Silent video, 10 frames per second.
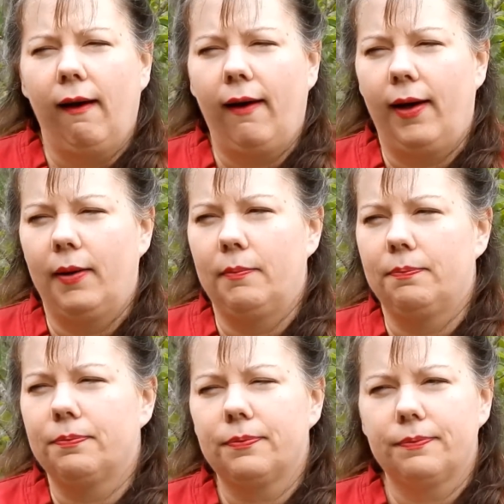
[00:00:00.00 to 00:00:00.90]

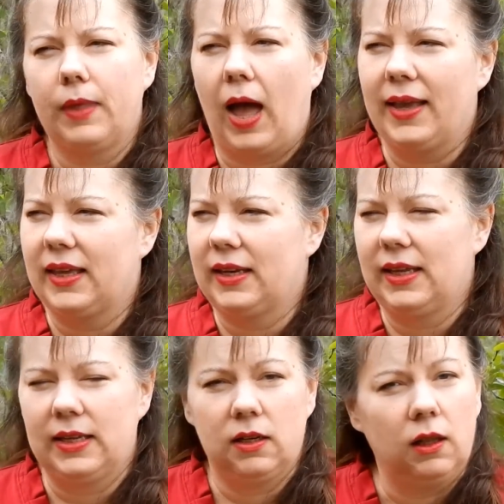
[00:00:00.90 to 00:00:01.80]
I can
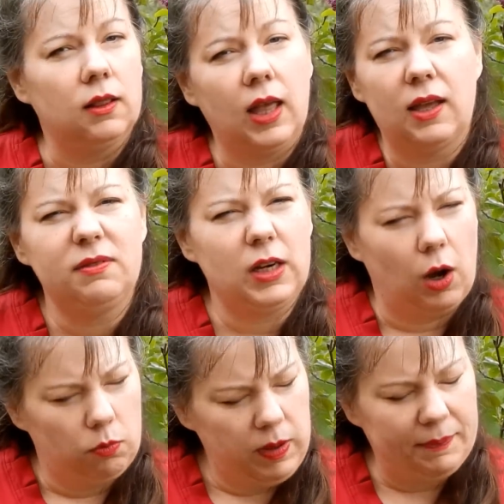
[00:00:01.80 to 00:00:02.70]
eat, you
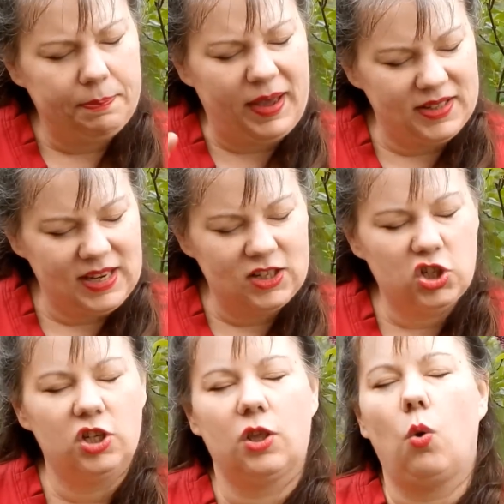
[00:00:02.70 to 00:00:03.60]
know, pay attention to the